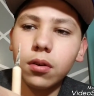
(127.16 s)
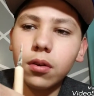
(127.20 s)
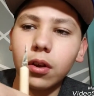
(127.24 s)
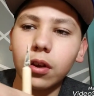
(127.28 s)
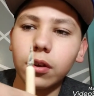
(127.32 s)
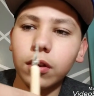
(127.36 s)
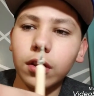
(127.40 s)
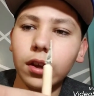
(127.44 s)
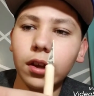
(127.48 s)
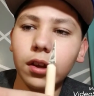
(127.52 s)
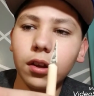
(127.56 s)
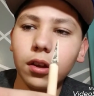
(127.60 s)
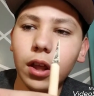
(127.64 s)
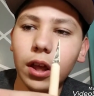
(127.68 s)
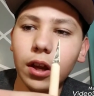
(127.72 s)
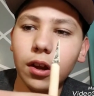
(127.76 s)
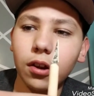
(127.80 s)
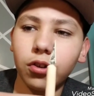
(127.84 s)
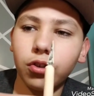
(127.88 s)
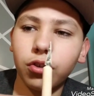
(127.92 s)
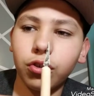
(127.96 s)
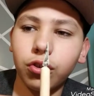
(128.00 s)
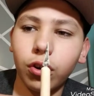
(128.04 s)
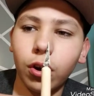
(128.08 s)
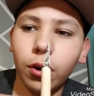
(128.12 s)
I think like
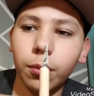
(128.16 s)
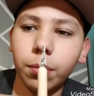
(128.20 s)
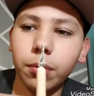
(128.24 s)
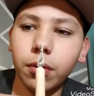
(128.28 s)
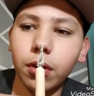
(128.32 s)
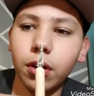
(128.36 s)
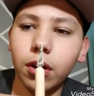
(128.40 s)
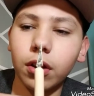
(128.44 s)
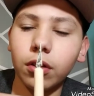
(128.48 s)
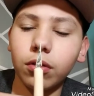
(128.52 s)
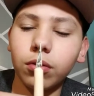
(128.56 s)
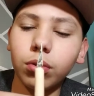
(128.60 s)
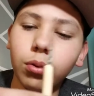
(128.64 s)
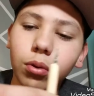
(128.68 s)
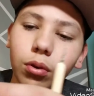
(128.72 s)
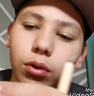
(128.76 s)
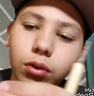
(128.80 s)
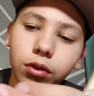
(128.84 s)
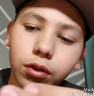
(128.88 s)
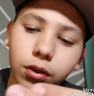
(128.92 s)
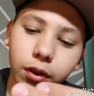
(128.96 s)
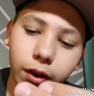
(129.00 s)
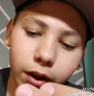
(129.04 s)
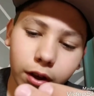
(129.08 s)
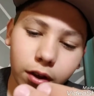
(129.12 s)
a sharp cutting tool
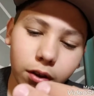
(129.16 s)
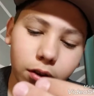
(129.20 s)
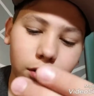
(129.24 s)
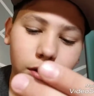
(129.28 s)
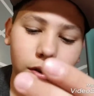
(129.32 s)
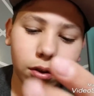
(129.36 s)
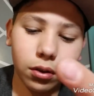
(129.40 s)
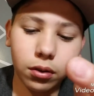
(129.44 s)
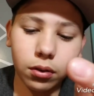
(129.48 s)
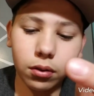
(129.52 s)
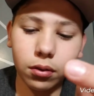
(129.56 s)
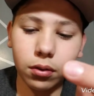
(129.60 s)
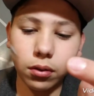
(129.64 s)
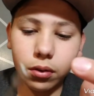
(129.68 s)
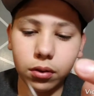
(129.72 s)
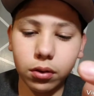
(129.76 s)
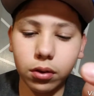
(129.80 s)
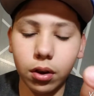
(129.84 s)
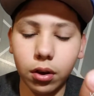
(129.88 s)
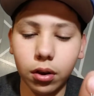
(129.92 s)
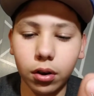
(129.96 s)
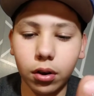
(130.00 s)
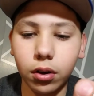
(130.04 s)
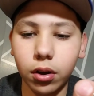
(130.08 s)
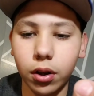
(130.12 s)
to like
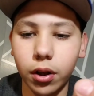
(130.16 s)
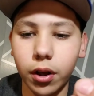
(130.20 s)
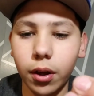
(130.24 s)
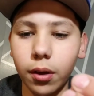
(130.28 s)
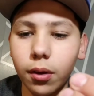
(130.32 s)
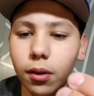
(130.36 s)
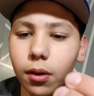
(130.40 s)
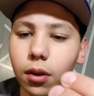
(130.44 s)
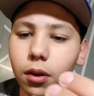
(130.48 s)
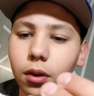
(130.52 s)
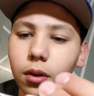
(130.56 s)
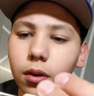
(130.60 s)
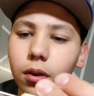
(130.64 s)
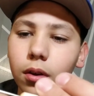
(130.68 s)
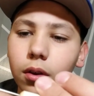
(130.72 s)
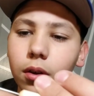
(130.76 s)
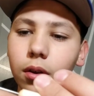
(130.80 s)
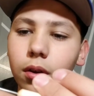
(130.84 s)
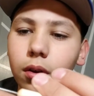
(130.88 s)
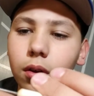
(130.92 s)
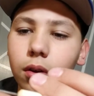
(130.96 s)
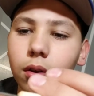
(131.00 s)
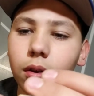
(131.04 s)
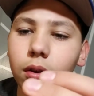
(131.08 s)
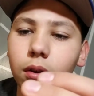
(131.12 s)
cut clay.
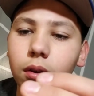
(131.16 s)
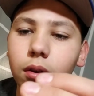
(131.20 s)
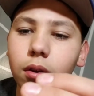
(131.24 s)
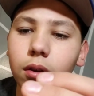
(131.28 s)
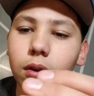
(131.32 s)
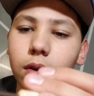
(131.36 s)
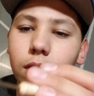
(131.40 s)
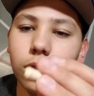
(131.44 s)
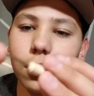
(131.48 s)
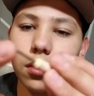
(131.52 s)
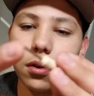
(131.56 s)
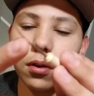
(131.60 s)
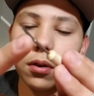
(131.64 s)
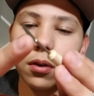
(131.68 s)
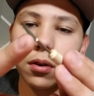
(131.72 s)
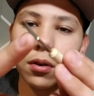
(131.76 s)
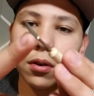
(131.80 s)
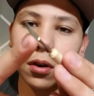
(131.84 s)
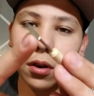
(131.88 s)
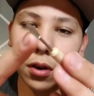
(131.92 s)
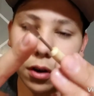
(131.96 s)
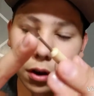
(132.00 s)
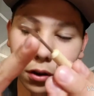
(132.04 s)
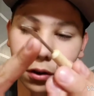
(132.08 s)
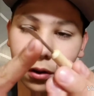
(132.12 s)

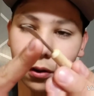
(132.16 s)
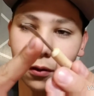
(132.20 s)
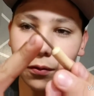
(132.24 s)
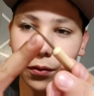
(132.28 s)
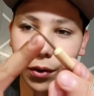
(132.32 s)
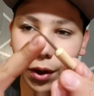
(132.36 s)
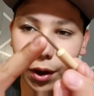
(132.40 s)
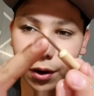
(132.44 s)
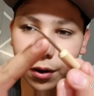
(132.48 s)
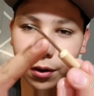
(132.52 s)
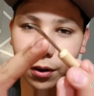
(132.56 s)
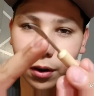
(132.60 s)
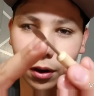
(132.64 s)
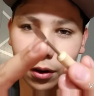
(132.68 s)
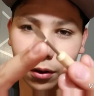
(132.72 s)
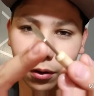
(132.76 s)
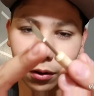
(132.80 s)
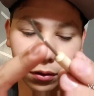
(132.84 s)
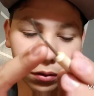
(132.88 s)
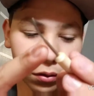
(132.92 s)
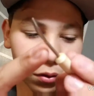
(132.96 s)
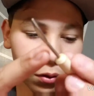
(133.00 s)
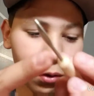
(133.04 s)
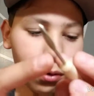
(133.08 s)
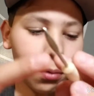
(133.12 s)
Another flattening
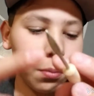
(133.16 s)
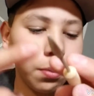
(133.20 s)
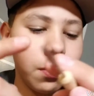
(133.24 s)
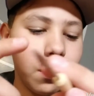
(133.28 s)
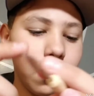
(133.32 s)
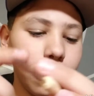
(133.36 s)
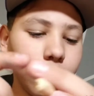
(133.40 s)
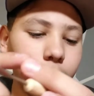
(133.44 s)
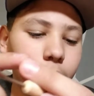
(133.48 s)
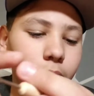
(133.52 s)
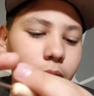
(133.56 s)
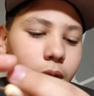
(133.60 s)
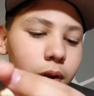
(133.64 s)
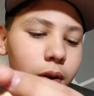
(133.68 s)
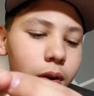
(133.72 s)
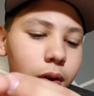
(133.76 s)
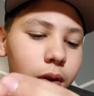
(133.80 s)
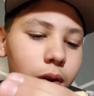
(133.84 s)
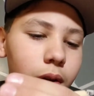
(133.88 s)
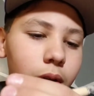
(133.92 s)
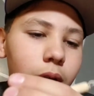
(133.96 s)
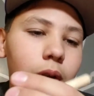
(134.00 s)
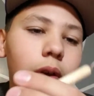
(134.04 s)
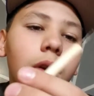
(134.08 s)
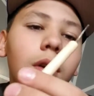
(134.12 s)
or scoop
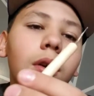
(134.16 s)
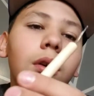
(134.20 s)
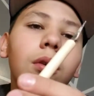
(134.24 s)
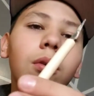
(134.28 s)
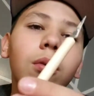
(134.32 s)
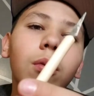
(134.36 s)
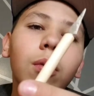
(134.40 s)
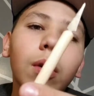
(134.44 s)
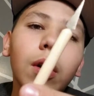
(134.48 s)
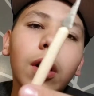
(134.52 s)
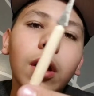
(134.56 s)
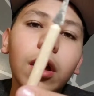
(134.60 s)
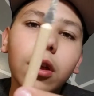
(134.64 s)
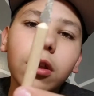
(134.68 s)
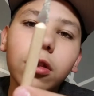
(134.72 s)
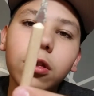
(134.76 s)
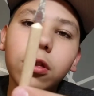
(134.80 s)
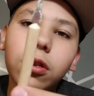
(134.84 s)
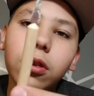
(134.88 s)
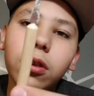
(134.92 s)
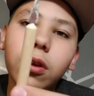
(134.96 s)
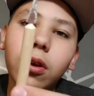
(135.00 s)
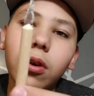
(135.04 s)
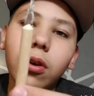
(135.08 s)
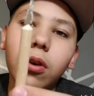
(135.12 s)

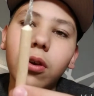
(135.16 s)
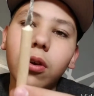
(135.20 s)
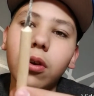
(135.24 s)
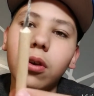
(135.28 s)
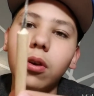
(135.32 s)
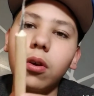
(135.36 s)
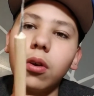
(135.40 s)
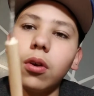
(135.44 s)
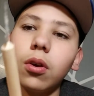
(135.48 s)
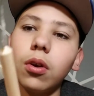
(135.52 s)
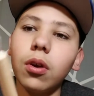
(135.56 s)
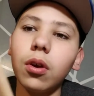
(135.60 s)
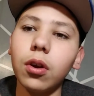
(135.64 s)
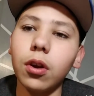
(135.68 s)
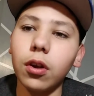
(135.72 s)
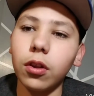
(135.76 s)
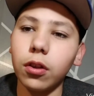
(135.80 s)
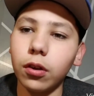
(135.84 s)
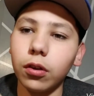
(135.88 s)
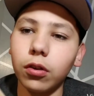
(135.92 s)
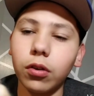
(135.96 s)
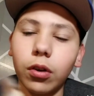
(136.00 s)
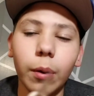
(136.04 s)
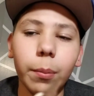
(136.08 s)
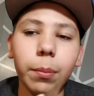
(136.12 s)
with
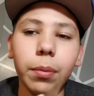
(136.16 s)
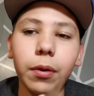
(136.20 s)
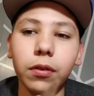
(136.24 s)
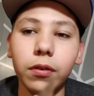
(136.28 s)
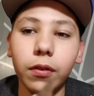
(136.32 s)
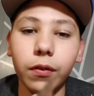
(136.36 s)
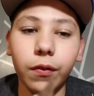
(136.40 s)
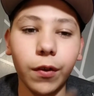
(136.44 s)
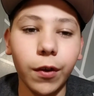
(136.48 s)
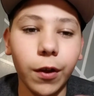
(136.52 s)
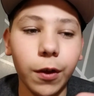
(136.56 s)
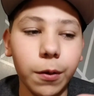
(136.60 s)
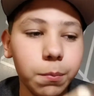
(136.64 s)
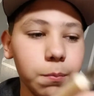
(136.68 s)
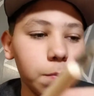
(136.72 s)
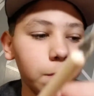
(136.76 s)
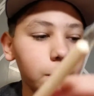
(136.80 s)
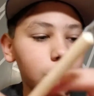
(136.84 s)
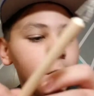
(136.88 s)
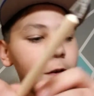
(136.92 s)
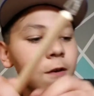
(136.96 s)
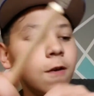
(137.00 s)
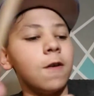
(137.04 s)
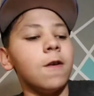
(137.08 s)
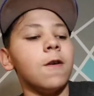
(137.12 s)
another sharp piece of clay.
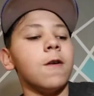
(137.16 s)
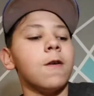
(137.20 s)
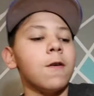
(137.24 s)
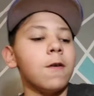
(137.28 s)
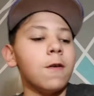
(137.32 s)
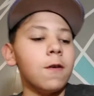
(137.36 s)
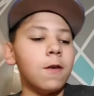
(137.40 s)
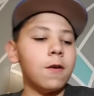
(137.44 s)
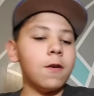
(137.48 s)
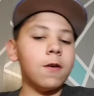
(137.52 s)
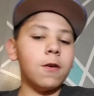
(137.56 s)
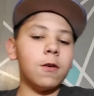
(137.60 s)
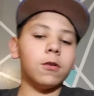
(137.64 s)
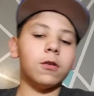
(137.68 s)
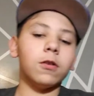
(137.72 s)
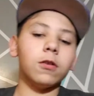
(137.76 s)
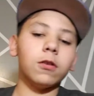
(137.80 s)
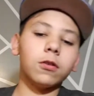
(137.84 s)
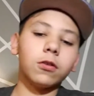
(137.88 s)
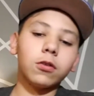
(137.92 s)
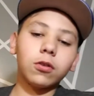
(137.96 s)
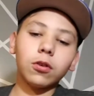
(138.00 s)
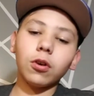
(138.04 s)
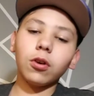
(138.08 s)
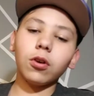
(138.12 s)

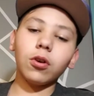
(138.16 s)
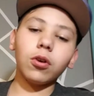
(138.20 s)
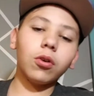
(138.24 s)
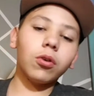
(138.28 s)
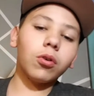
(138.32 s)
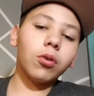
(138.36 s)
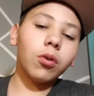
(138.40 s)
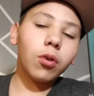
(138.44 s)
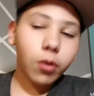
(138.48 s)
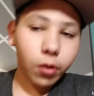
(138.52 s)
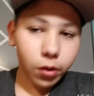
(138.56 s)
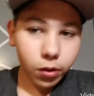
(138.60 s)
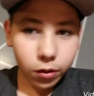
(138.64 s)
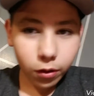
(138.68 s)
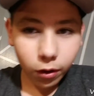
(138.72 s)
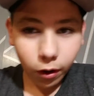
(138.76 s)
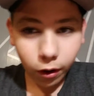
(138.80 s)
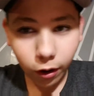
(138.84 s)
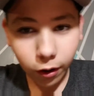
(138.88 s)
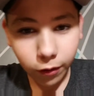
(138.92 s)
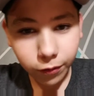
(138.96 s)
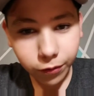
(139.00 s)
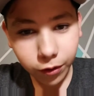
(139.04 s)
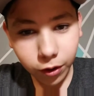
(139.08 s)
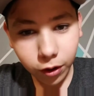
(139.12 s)
So
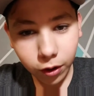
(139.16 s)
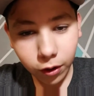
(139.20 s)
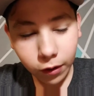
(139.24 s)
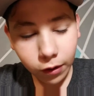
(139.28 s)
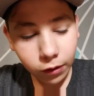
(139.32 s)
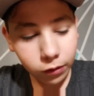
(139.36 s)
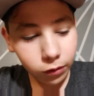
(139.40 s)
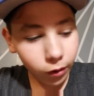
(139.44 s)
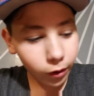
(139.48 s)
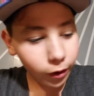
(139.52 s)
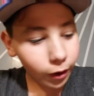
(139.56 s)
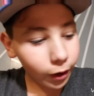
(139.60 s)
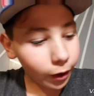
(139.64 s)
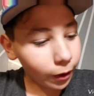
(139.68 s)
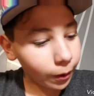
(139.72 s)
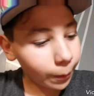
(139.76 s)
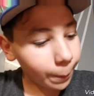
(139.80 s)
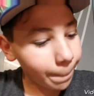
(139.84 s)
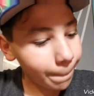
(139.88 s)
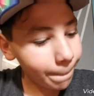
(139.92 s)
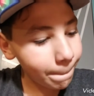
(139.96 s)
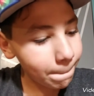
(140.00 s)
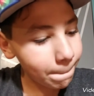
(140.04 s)
all these are